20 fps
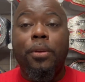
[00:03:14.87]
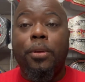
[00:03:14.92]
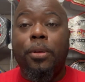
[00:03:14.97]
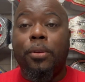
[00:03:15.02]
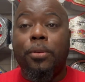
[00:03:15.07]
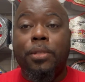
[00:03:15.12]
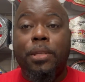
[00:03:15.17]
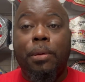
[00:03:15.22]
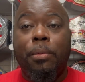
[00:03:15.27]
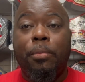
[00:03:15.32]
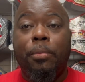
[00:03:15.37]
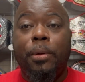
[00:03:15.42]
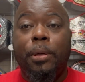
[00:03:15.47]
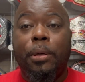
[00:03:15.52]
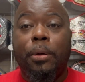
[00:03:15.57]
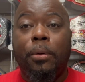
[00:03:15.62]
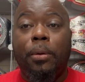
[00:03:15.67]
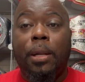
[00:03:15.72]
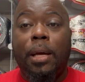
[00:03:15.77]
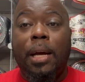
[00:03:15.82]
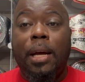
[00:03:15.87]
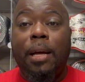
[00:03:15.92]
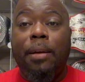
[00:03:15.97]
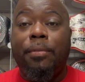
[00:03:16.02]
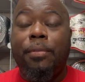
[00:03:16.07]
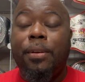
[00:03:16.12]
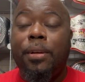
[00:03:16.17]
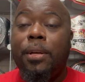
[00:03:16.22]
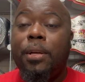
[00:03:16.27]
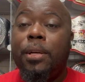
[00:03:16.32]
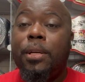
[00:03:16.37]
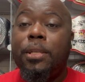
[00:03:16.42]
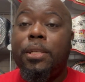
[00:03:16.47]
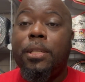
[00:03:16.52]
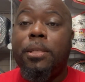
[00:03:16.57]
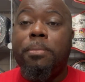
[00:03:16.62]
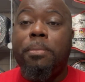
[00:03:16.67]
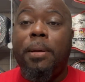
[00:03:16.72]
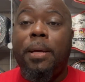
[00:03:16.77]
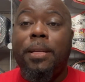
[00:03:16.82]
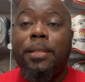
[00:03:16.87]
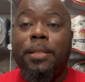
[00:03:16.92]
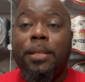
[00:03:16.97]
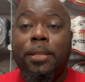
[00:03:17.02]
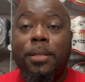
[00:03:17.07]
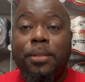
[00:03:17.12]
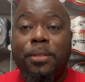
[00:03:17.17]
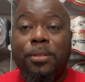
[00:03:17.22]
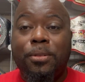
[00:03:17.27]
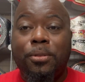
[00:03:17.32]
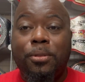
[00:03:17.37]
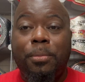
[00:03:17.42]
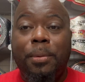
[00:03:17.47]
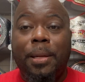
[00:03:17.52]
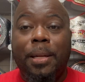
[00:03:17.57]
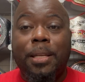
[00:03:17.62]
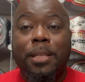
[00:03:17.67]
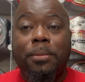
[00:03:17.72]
You'll see when we go live. Just pay attention to social media,